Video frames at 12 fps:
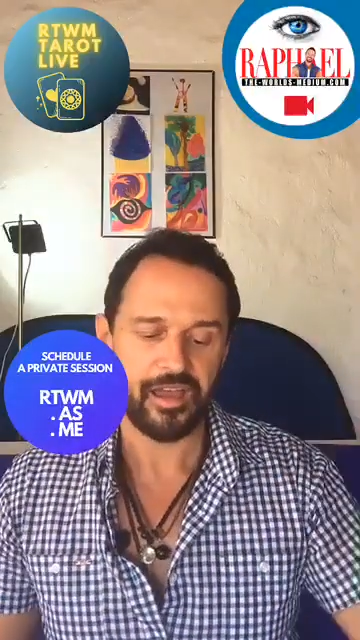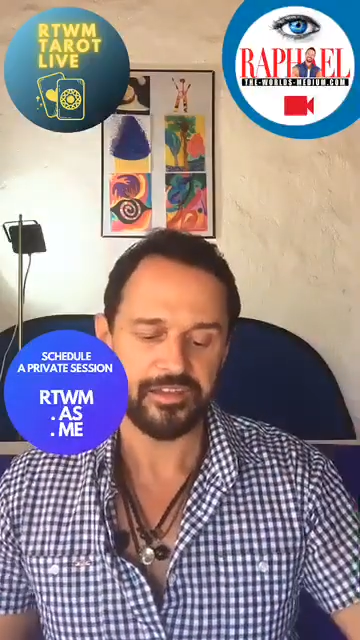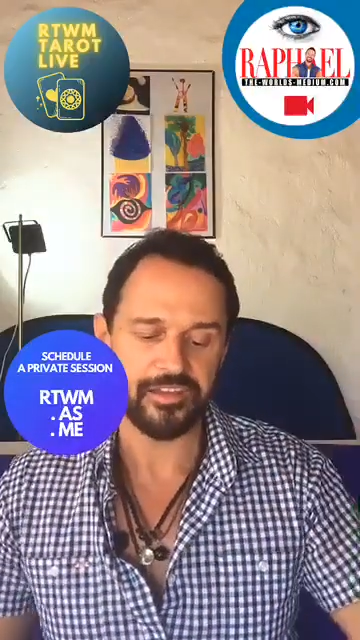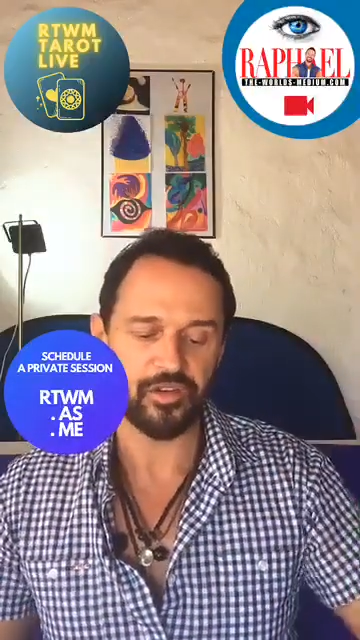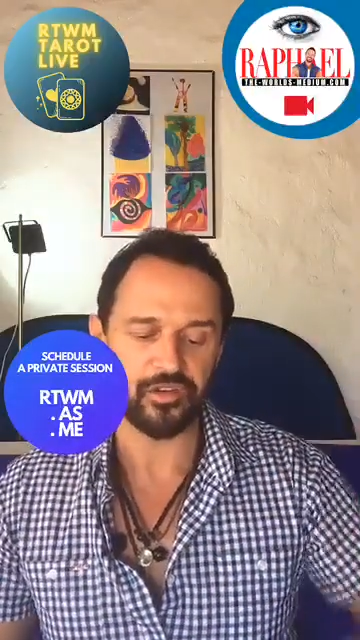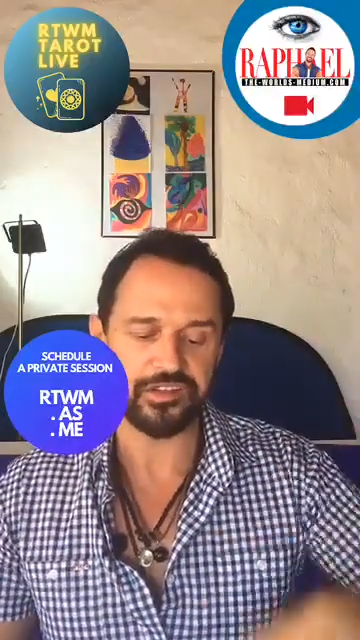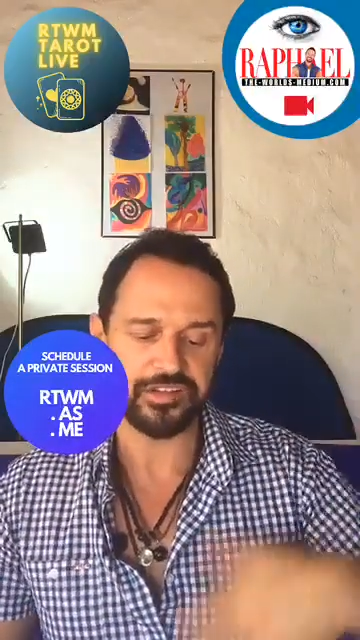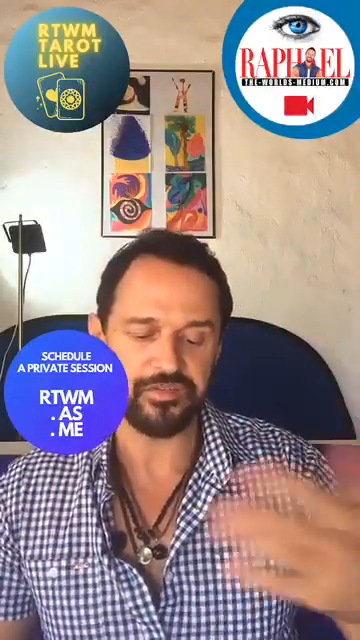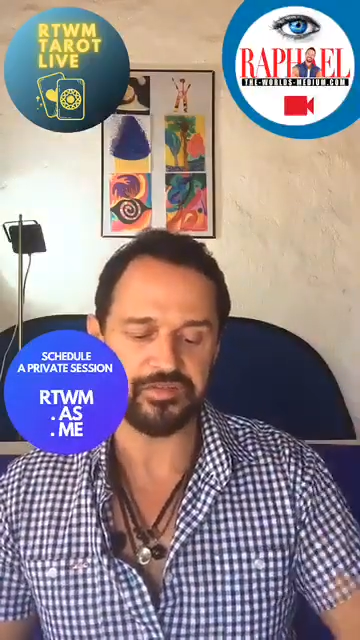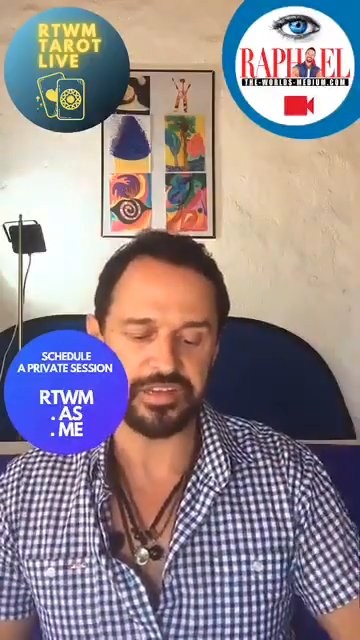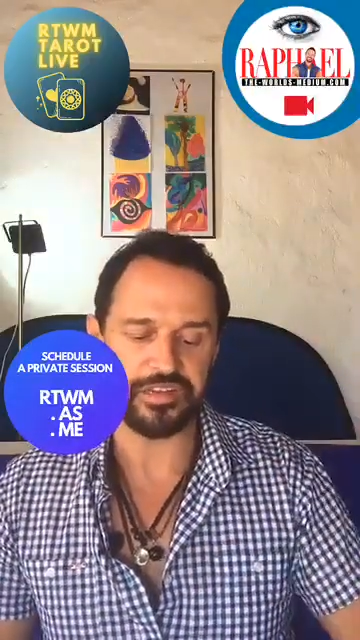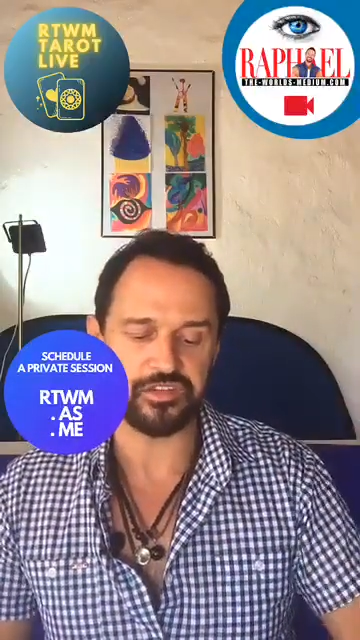You know,
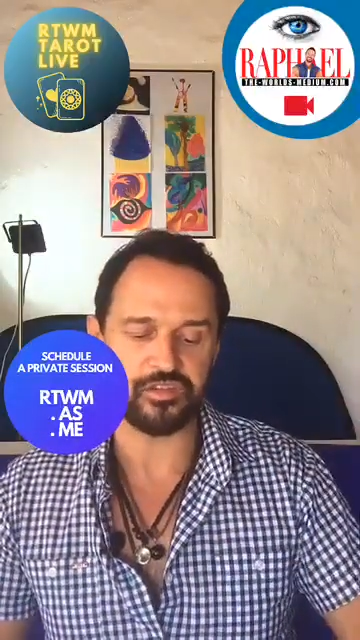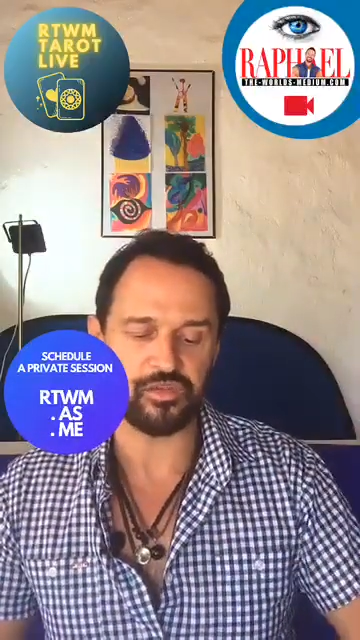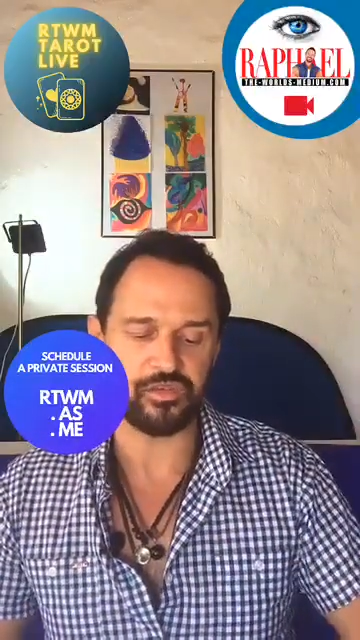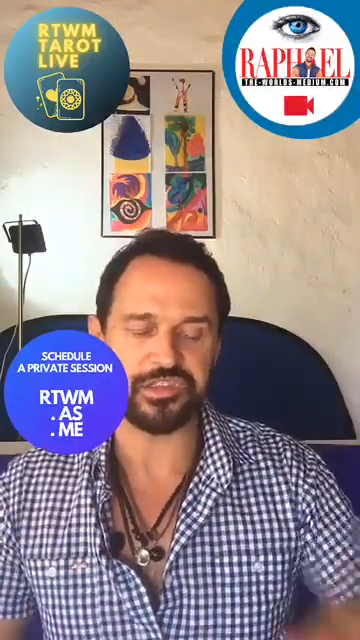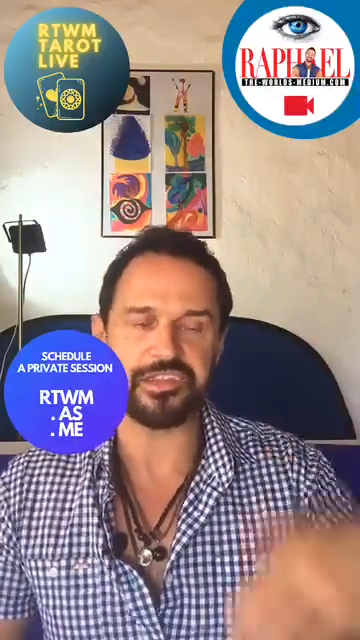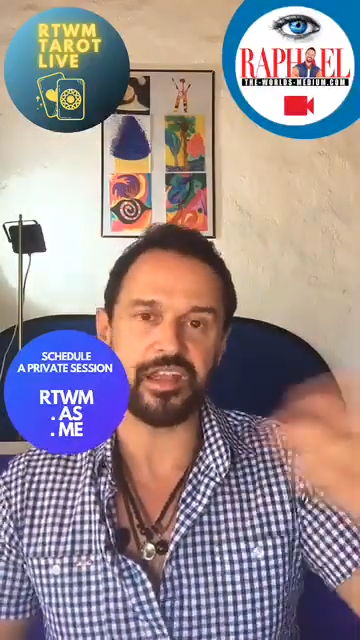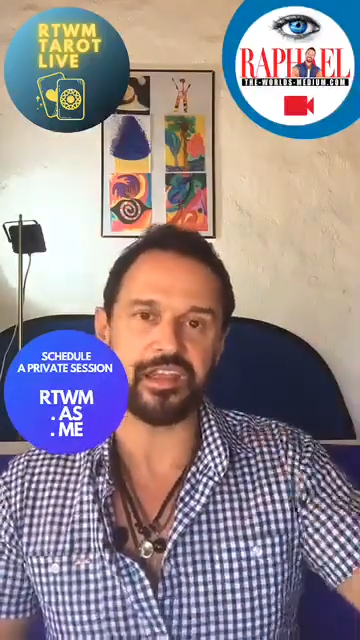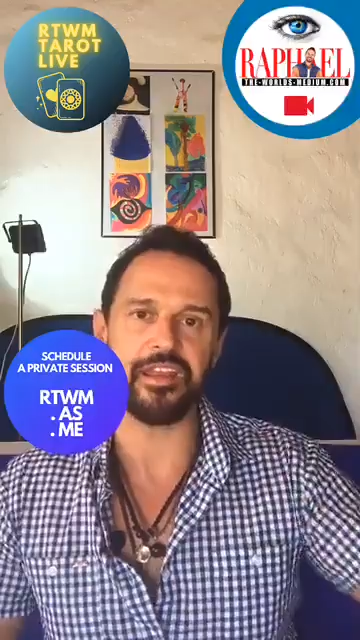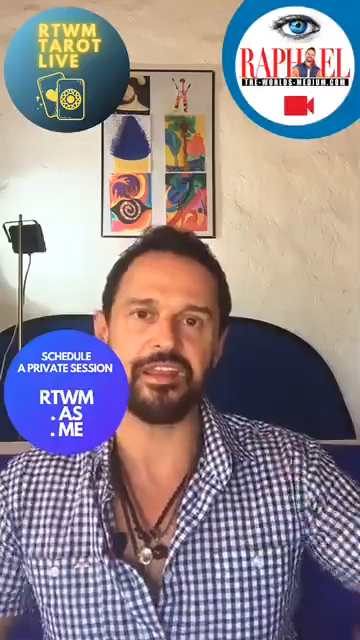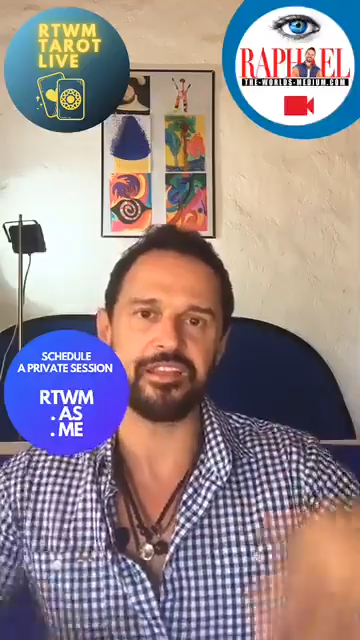shift into selling